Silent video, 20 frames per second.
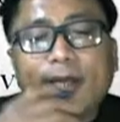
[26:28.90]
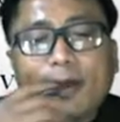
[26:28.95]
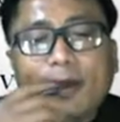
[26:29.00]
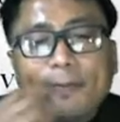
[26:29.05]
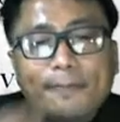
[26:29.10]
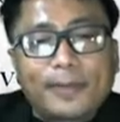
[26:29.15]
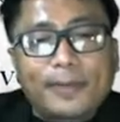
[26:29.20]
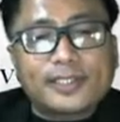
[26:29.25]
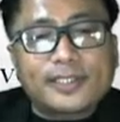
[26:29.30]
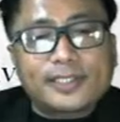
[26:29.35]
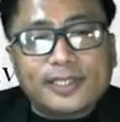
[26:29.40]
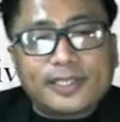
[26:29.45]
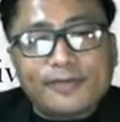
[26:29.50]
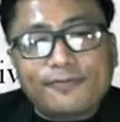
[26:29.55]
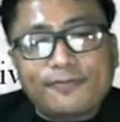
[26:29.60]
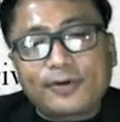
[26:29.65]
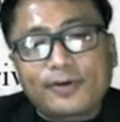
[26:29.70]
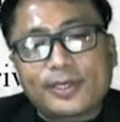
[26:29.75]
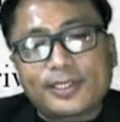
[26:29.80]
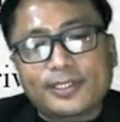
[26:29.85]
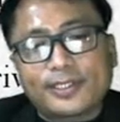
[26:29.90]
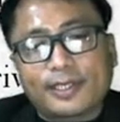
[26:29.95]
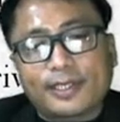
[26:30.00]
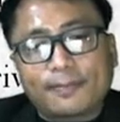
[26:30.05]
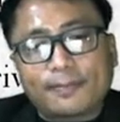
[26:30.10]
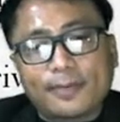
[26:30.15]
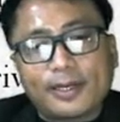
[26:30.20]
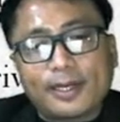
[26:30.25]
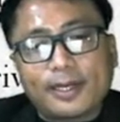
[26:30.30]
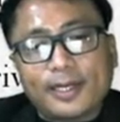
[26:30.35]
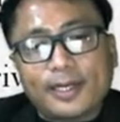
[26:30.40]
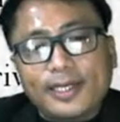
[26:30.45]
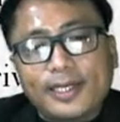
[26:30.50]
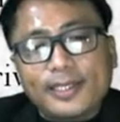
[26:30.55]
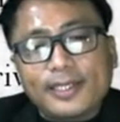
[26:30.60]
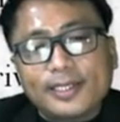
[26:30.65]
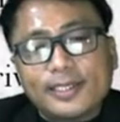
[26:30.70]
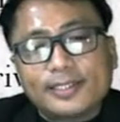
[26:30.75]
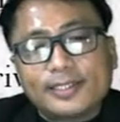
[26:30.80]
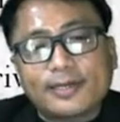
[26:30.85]
But say for example,
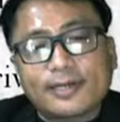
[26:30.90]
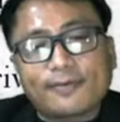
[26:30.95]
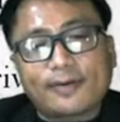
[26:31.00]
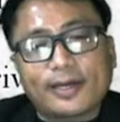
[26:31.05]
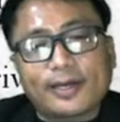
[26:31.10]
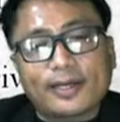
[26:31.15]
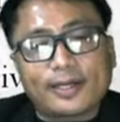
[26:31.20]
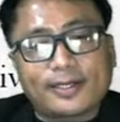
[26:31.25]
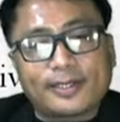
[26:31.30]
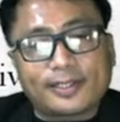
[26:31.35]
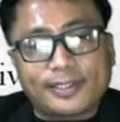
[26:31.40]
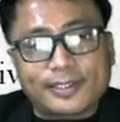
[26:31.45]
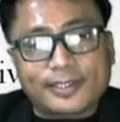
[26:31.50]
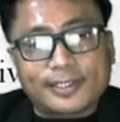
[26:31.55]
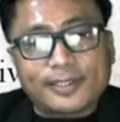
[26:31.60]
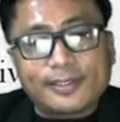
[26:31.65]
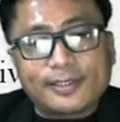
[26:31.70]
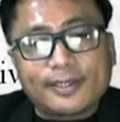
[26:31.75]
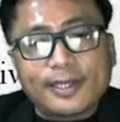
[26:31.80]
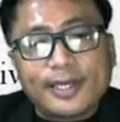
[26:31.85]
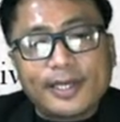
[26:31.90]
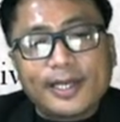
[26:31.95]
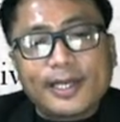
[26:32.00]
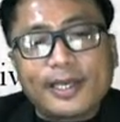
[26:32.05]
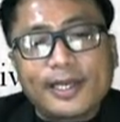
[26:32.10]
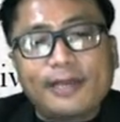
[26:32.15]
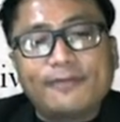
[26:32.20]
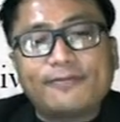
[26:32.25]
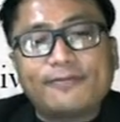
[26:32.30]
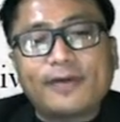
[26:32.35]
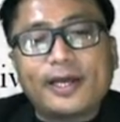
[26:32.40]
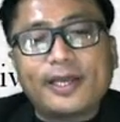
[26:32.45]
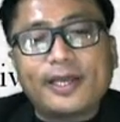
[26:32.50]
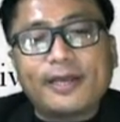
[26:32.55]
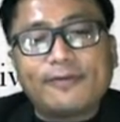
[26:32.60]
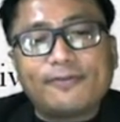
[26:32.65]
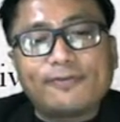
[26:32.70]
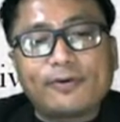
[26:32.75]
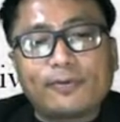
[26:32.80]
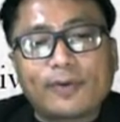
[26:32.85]
in the savanna region, if I
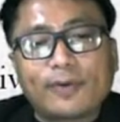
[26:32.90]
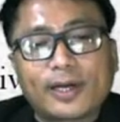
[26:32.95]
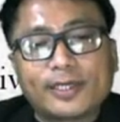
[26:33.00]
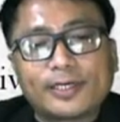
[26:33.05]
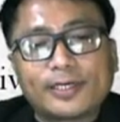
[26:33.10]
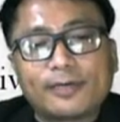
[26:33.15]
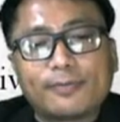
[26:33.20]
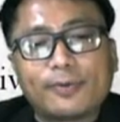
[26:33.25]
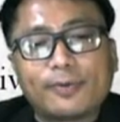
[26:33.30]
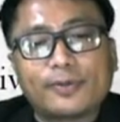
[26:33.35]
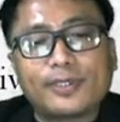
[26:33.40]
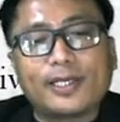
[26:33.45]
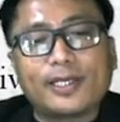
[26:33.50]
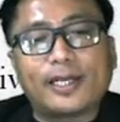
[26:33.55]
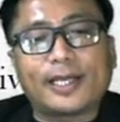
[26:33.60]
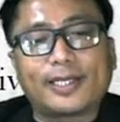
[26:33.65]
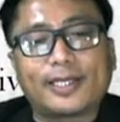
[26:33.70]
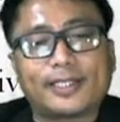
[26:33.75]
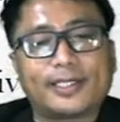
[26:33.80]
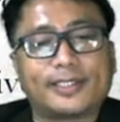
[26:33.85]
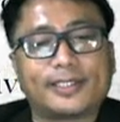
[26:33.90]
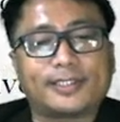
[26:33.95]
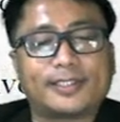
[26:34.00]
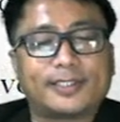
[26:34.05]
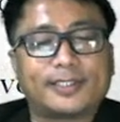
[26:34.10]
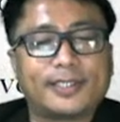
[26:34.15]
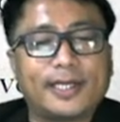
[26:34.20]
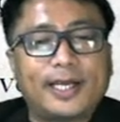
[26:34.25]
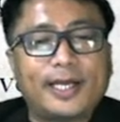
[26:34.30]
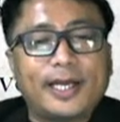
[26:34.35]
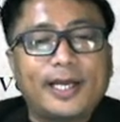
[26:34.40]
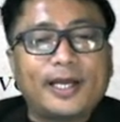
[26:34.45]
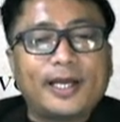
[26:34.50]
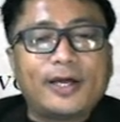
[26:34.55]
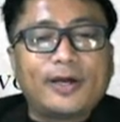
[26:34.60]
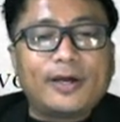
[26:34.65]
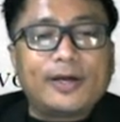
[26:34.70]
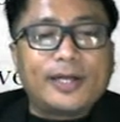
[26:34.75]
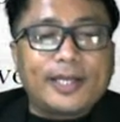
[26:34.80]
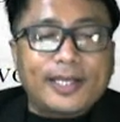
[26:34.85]
have a water body like this,
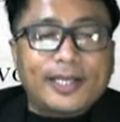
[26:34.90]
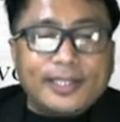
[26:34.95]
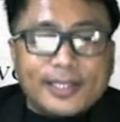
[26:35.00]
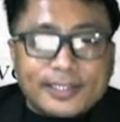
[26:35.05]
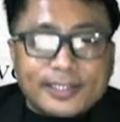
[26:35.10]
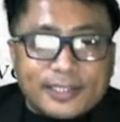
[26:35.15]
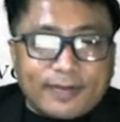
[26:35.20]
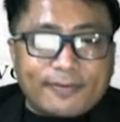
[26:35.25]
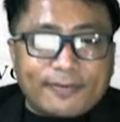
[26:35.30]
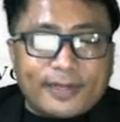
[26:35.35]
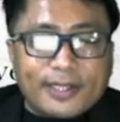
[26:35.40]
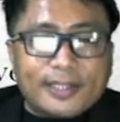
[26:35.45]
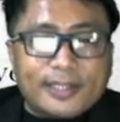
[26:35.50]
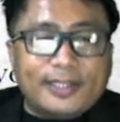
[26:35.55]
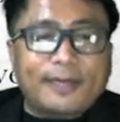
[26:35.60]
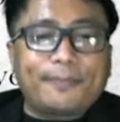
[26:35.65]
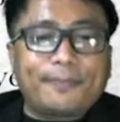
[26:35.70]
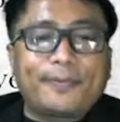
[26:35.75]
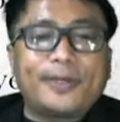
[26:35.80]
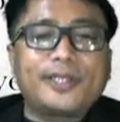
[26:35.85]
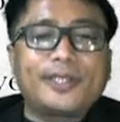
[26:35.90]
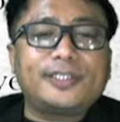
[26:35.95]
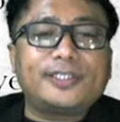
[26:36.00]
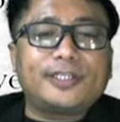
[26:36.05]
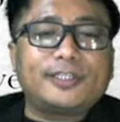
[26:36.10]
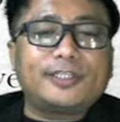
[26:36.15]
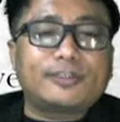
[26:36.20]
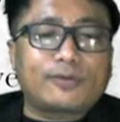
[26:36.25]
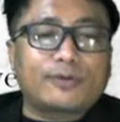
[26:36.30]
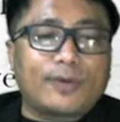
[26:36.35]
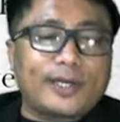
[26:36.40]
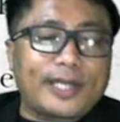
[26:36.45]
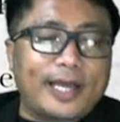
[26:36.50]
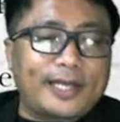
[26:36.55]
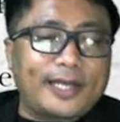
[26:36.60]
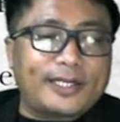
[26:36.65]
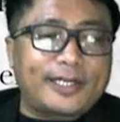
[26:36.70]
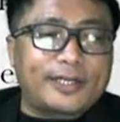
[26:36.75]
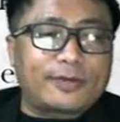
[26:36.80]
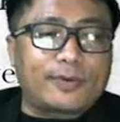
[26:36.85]
in the savanna temperature is quite
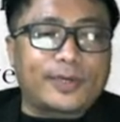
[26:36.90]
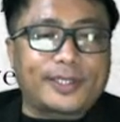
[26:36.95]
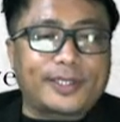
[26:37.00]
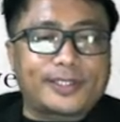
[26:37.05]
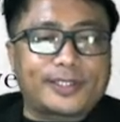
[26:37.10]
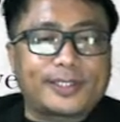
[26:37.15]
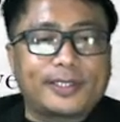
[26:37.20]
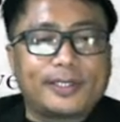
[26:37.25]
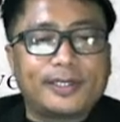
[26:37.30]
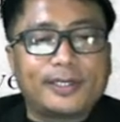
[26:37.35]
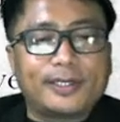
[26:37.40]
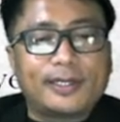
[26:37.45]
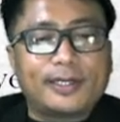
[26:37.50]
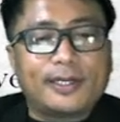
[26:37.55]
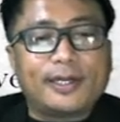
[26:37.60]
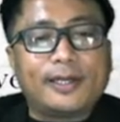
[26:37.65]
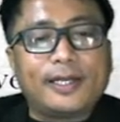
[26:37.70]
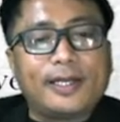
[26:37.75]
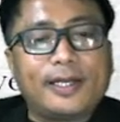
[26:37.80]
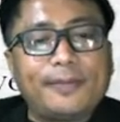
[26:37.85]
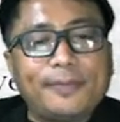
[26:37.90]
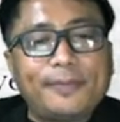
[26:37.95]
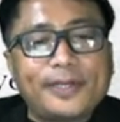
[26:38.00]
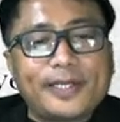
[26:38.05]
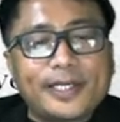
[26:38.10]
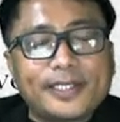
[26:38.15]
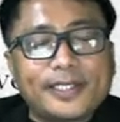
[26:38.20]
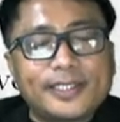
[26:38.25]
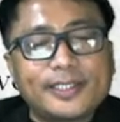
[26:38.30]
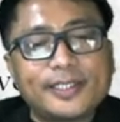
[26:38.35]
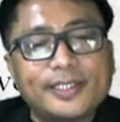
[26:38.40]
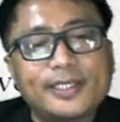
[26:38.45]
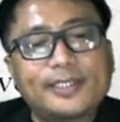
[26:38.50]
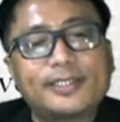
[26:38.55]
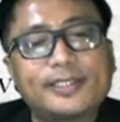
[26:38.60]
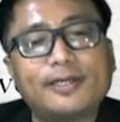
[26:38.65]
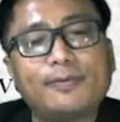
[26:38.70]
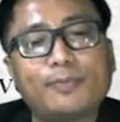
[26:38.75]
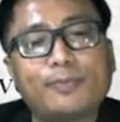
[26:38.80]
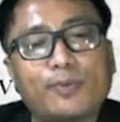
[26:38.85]
adequate. Limitation
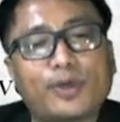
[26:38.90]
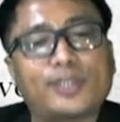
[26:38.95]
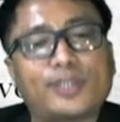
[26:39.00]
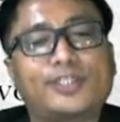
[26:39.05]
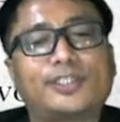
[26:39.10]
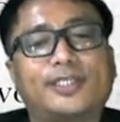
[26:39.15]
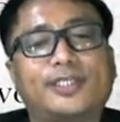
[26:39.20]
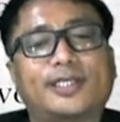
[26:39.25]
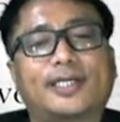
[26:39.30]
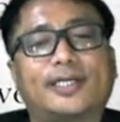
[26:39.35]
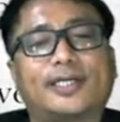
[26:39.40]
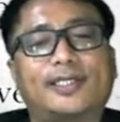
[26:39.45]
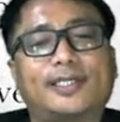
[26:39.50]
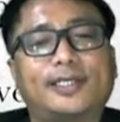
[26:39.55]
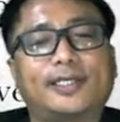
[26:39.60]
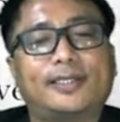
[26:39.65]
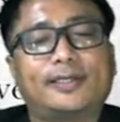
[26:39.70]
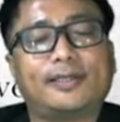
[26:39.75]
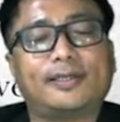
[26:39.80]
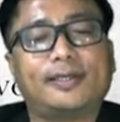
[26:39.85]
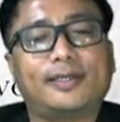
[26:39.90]
is the moisture content.